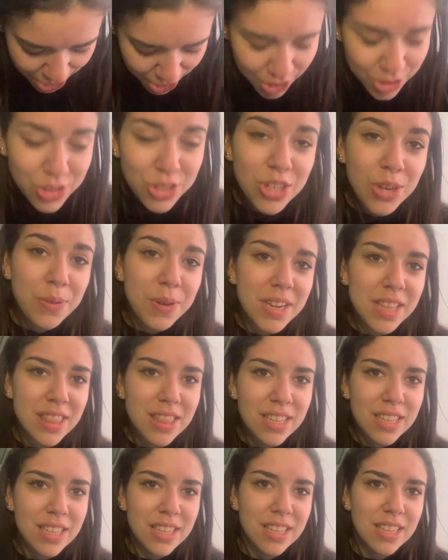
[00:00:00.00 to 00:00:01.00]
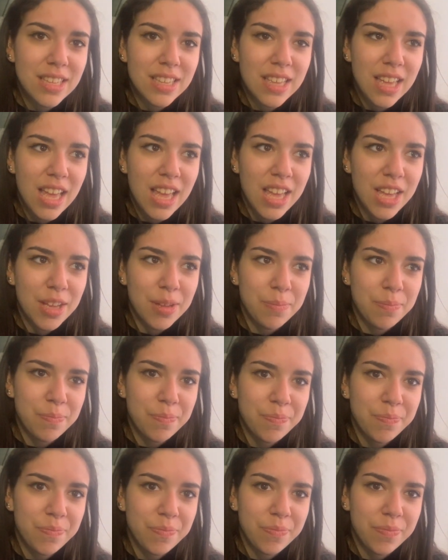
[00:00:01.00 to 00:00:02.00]
So now
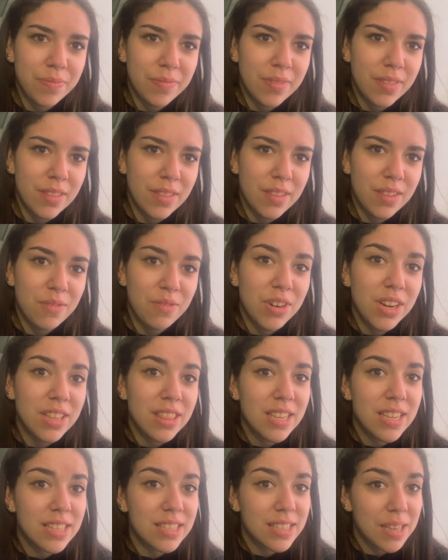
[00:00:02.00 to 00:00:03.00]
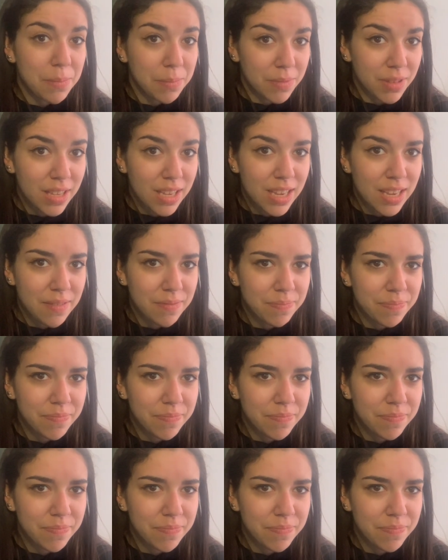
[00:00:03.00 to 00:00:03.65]
we're at the assembly,